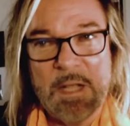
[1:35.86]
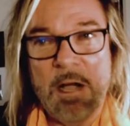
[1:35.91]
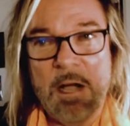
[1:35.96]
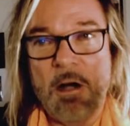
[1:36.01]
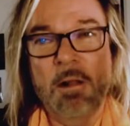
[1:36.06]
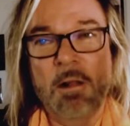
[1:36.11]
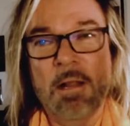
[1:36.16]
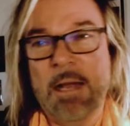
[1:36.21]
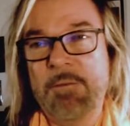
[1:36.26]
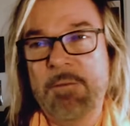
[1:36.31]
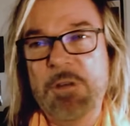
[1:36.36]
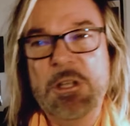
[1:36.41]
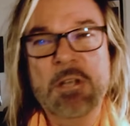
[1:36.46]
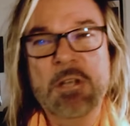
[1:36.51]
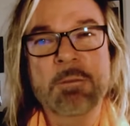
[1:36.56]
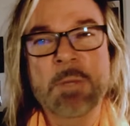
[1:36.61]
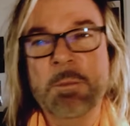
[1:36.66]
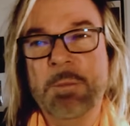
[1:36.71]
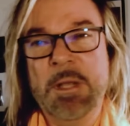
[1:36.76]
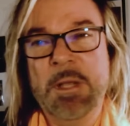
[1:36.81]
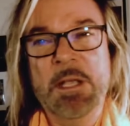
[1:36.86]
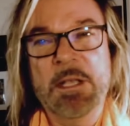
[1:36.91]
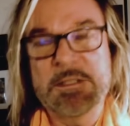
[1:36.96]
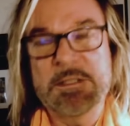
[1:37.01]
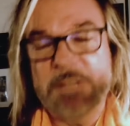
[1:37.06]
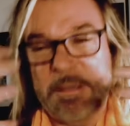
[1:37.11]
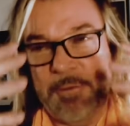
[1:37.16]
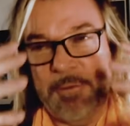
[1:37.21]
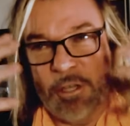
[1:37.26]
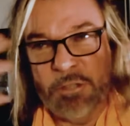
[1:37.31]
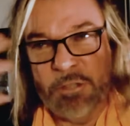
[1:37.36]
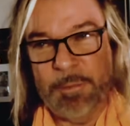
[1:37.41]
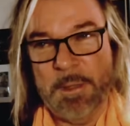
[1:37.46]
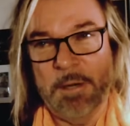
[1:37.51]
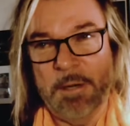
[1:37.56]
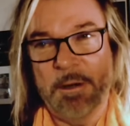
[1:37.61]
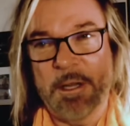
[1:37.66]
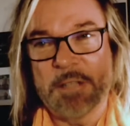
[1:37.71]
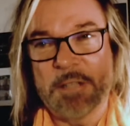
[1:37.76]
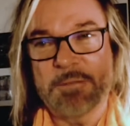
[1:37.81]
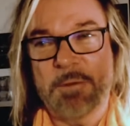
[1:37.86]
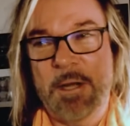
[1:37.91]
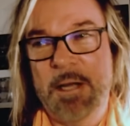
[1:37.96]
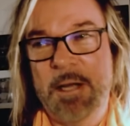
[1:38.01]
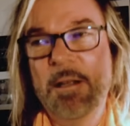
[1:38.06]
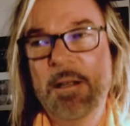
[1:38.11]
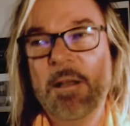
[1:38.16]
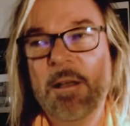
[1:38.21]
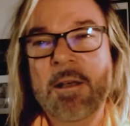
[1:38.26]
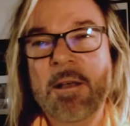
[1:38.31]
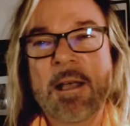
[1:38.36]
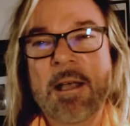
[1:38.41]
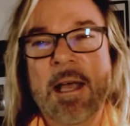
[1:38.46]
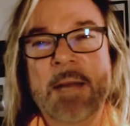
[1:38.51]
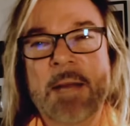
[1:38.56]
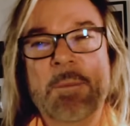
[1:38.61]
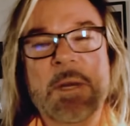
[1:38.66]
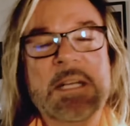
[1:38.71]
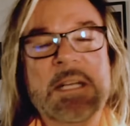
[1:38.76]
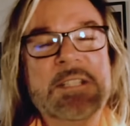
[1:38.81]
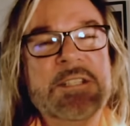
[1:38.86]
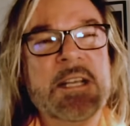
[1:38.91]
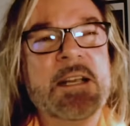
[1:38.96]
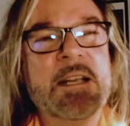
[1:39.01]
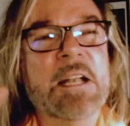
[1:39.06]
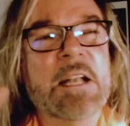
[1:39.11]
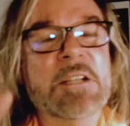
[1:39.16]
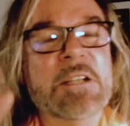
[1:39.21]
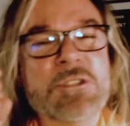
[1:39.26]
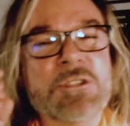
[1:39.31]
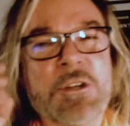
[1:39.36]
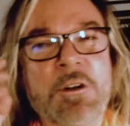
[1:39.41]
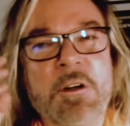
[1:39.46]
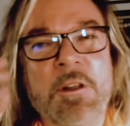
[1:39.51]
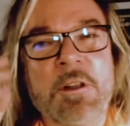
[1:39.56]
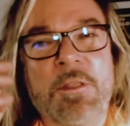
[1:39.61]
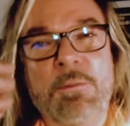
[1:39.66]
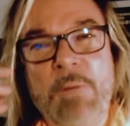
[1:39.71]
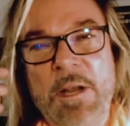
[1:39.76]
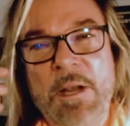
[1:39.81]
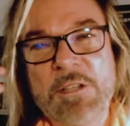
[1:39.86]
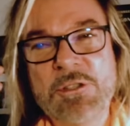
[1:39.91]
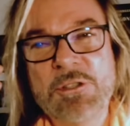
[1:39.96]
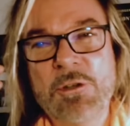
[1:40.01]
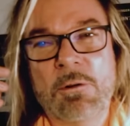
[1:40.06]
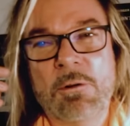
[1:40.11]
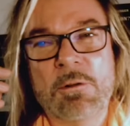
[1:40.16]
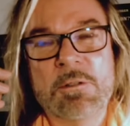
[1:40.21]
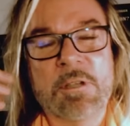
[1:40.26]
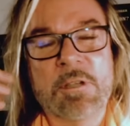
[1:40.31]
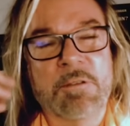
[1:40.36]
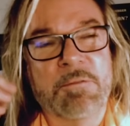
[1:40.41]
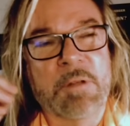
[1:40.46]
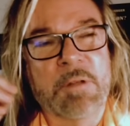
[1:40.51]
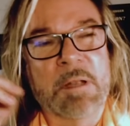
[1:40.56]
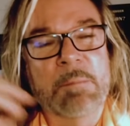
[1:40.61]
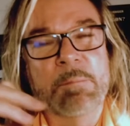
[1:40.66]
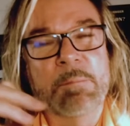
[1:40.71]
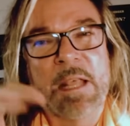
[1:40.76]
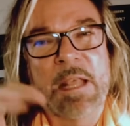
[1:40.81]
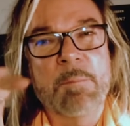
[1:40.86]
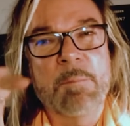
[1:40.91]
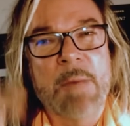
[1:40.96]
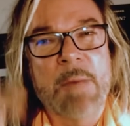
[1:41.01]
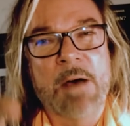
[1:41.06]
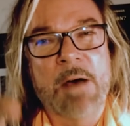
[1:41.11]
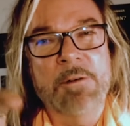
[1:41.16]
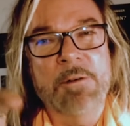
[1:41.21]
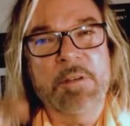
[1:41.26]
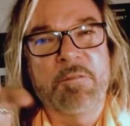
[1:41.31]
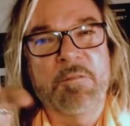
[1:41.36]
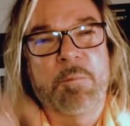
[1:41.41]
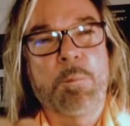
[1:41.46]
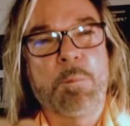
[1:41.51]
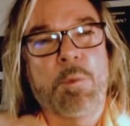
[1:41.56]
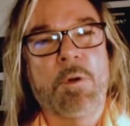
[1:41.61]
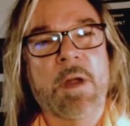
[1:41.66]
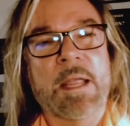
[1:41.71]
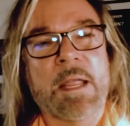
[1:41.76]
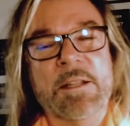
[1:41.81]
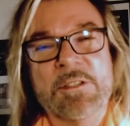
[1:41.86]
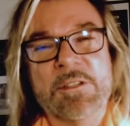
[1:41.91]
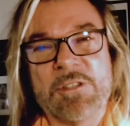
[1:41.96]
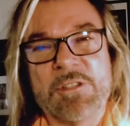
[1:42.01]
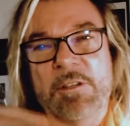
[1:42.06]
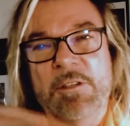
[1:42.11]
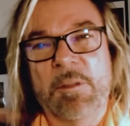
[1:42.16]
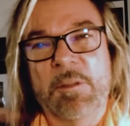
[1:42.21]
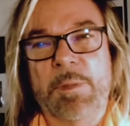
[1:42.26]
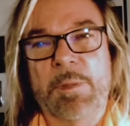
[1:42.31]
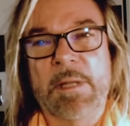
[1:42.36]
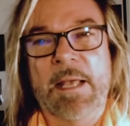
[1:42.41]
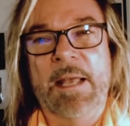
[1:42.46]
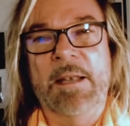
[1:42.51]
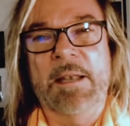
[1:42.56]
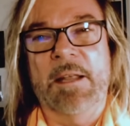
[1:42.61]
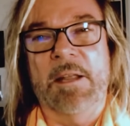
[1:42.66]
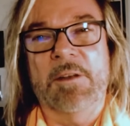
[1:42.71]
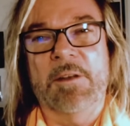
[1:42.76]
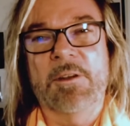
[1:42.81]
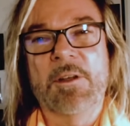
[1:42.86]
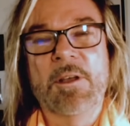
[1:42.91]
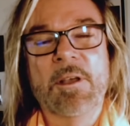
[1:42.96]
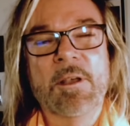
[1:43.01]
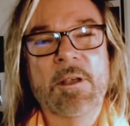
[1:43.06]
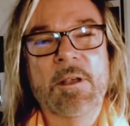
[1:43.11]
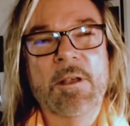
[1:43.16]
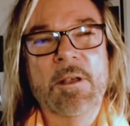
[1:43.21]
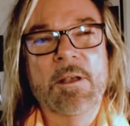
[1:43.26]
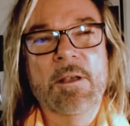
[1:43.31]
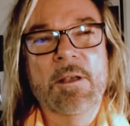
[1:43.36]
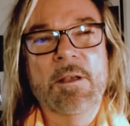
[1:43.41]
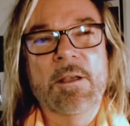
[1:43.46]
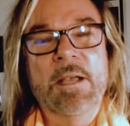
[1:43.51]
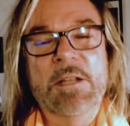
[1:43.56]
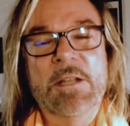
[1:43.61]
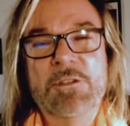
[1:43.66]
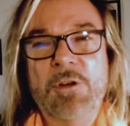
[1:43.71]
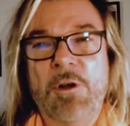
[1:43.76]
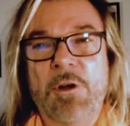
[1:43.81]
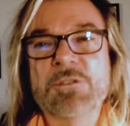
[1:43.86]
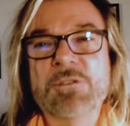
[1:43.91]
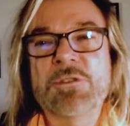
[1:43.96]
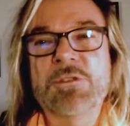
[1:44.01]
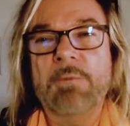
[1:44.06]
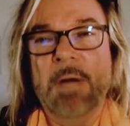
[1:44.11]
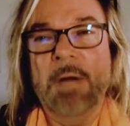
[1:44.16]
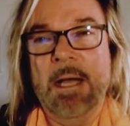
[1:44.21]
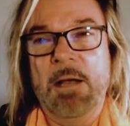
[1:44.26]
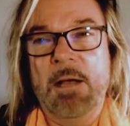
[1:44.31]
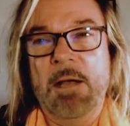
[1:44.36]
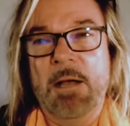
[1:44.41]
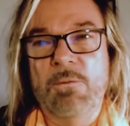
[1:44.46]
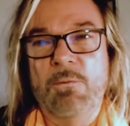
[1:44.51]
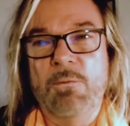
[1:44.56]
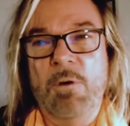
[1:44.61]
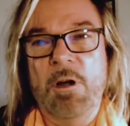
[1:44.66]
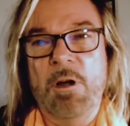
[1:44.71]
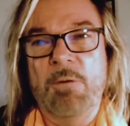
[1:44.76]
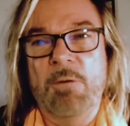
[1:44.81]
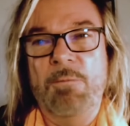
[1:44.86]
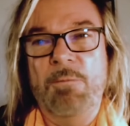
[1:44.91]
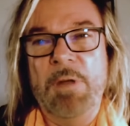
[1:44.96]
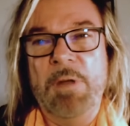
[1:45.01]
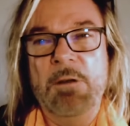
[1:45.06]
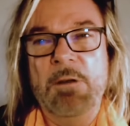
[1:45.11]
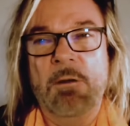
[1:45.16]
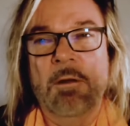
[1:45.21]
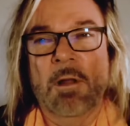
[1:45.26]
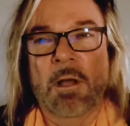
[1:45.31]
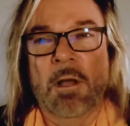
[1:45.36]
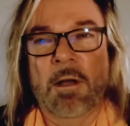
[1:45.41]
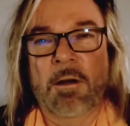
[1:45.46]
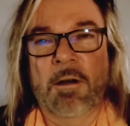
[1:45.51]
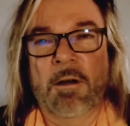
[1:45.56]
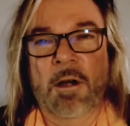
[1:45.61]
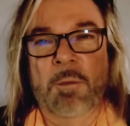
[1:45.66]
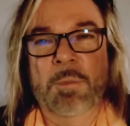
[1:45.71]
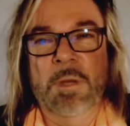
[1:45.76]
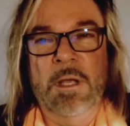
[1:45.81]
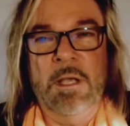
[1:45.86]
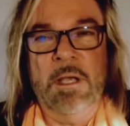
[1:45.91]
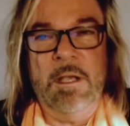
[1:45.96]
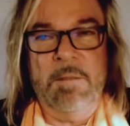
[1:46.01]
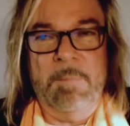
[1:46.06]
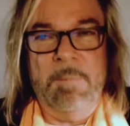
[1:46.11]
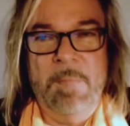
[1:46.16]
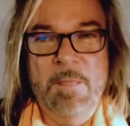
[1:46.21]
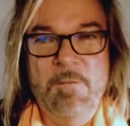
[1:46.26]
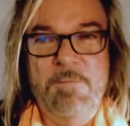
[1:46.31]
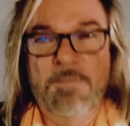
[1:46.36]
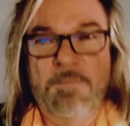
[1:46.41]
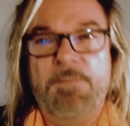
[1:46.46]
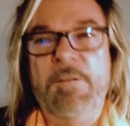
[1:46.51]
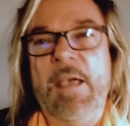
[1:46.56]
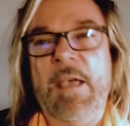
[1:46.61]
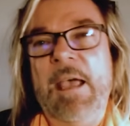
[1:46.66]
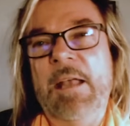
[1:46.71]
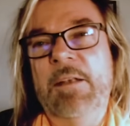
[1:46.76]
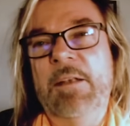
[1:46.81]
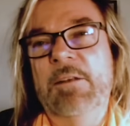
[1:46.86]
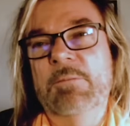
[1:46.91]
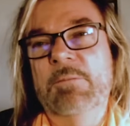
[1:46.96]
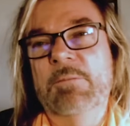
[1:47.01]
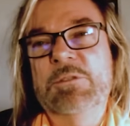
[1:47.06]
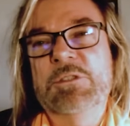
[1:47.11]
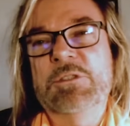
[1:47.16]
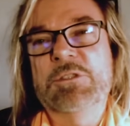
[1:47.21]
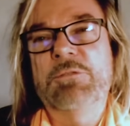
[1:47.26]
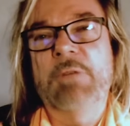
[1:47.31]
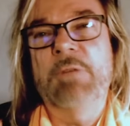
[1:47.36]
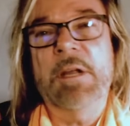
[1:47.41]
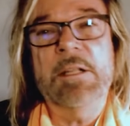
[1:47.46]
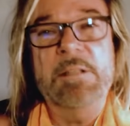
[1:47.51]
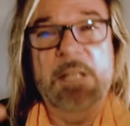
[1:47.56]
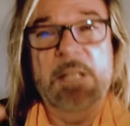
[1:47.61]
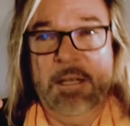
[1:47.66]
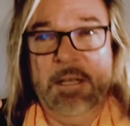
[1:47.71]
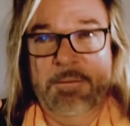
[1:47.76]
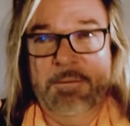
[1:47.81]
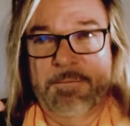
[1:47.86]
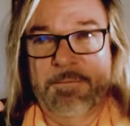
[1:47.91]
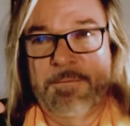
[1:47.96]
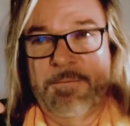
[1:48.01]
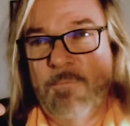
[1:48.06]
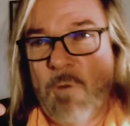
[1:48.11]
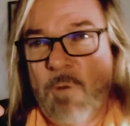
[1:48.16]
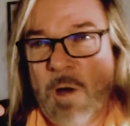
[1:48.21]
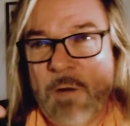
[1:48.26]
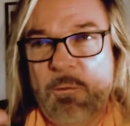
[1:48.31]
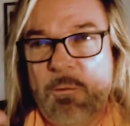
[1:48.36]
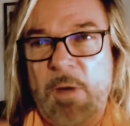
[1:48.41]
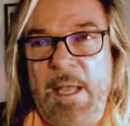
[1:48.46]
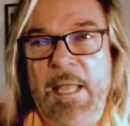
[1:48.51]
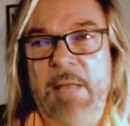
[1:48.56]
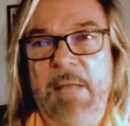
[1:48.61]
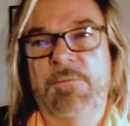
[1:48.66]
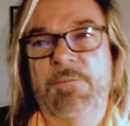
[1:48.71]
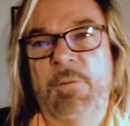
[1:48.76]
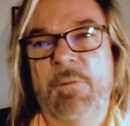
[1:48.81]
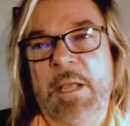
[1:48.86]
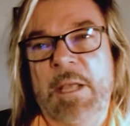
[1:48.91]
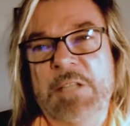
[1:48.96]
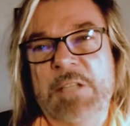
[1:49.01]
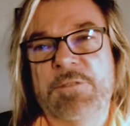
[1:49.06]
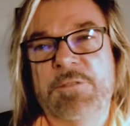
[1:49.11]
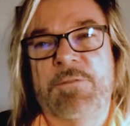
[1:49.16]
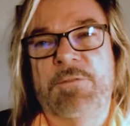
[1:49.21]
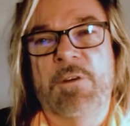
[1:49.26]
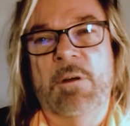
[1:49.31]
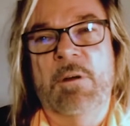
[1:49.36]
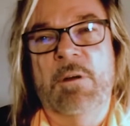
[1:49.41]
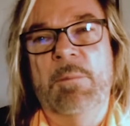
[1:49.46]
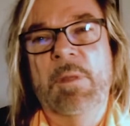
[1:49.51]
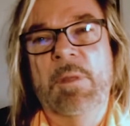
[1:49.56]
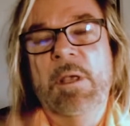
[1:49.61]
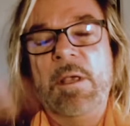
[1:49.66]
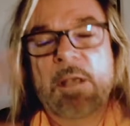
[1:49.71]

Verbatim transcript: every human being has ever experienced, right? But he said at a certain threshold of the amount of brains on the planet, it turns around where we no longer are being fed strictly one-way information from